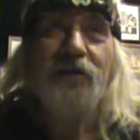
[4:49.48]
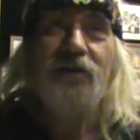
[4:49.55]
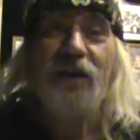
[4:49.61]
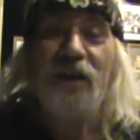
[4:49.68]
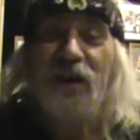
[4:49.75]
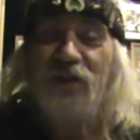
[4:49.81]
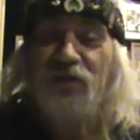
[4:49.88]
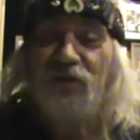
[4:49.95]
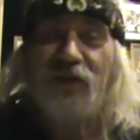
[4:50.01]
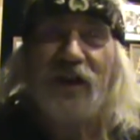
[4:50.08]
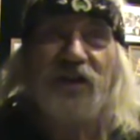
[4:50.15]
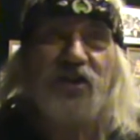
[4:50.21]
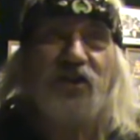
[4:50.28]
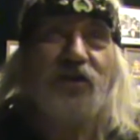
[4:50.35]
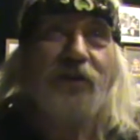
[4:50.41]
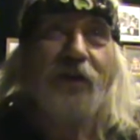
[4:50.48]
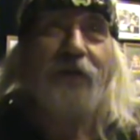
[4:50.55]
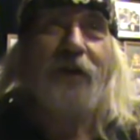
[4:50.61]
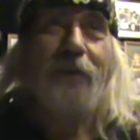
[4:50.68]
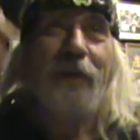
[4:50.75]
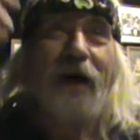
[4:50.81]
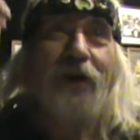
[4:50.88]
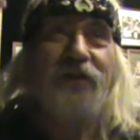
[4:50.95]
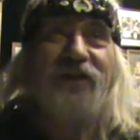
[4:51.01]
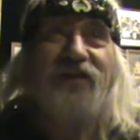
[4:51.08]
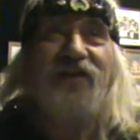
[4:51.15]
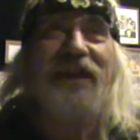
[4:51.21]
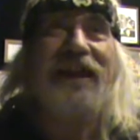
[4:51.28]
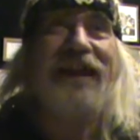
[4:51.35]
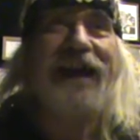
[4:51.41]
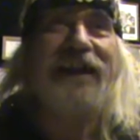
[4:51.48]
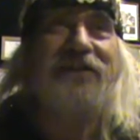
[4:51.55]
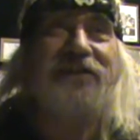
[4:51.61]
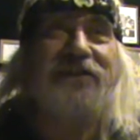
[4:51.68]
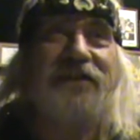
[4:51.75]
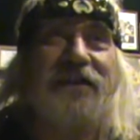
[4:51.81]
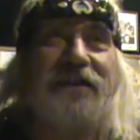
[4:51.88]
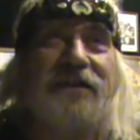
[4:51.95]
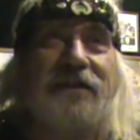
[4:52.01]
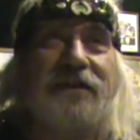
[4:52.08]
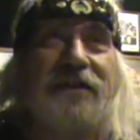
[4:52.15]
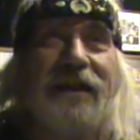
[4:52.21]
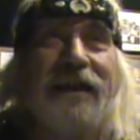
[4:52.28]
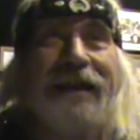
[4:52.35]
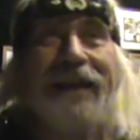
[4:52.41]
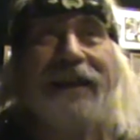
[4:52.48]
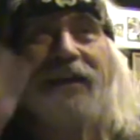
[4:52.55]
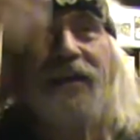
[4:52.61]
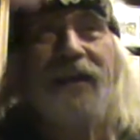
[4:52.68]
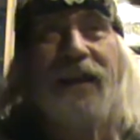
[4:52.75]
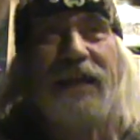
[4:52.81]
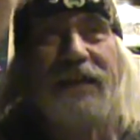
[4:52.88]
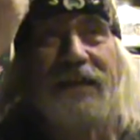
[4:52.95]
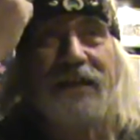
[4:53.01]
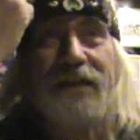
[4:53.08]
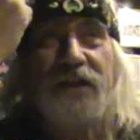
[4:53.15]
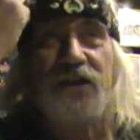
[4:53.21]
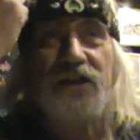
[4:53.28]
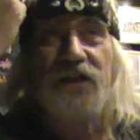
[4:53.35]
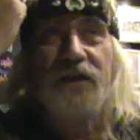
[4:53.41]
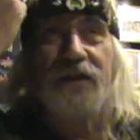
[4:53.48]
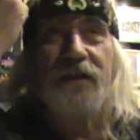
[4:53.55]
in duration of about 300 years. And the last such